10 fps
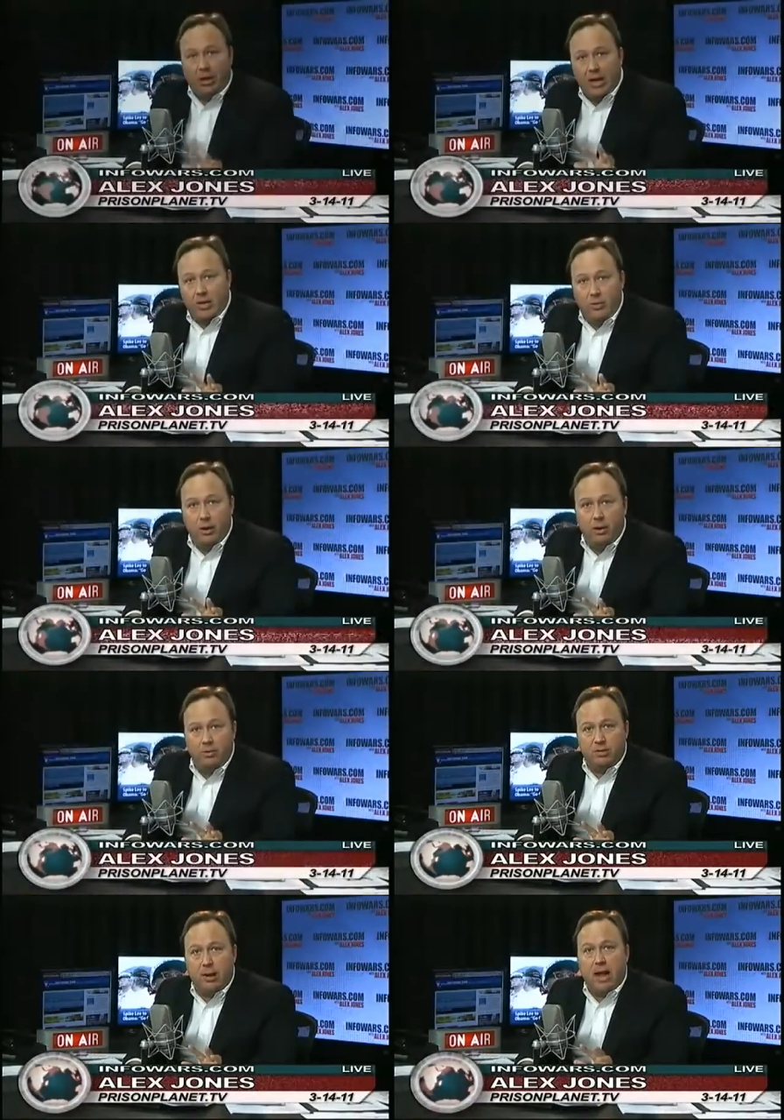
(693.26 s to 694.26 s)
going to let you in
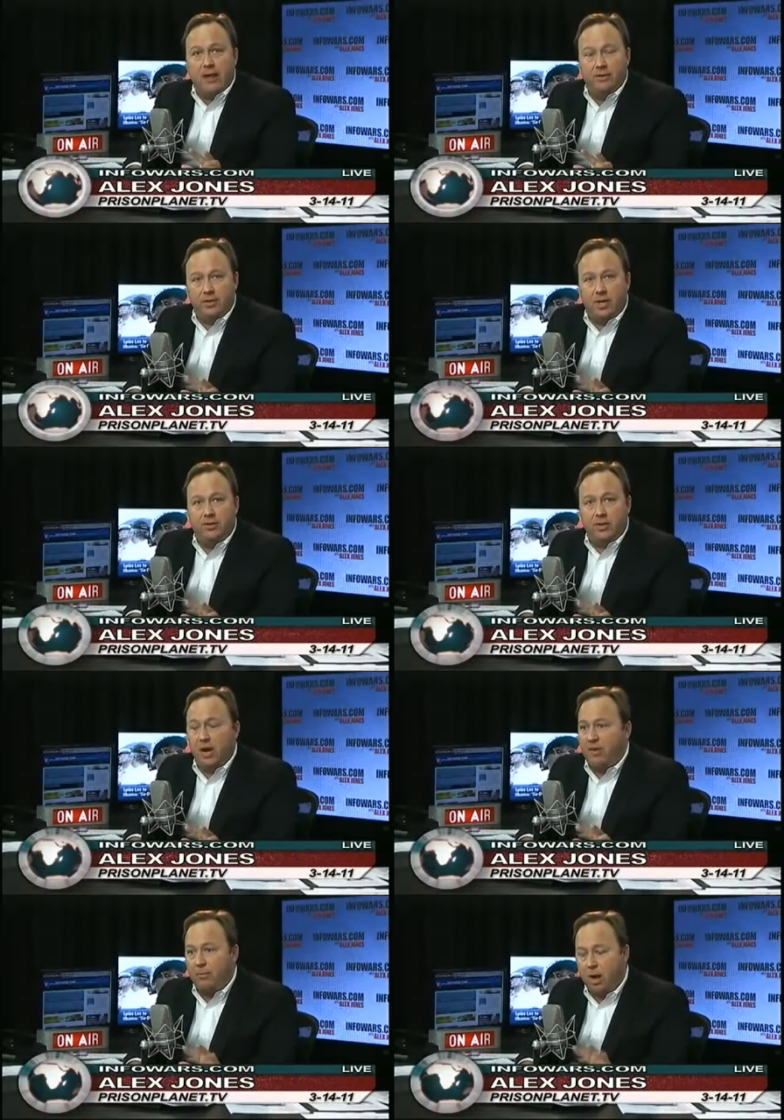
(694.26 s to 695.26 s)
on some behind-the-scenes
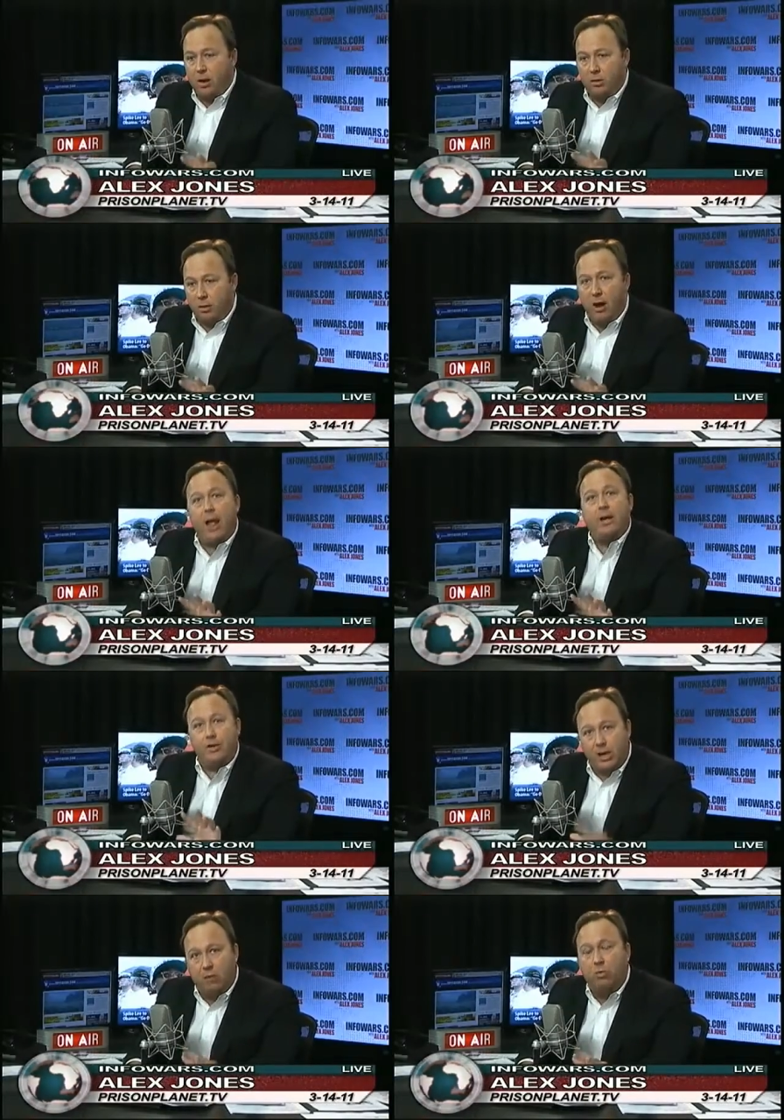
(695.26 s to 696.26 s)
stuff. I'm running around like
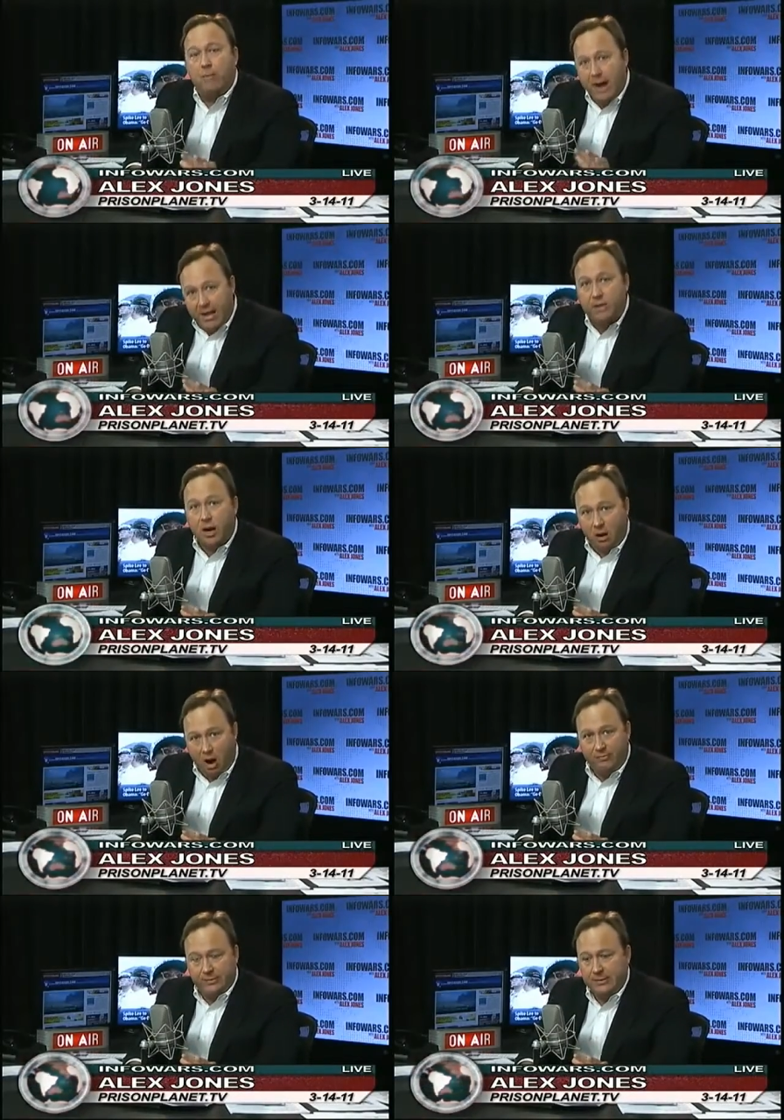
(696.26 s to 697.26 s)
a chicken with my head cut
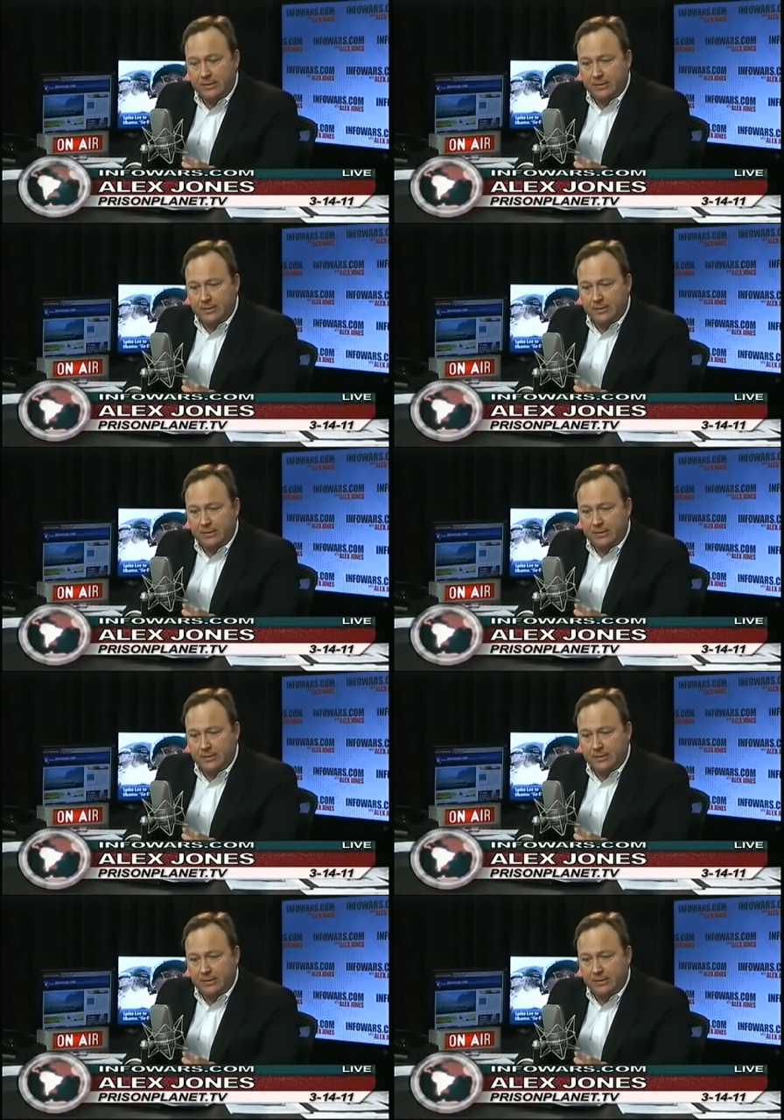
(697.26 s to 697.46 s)
off.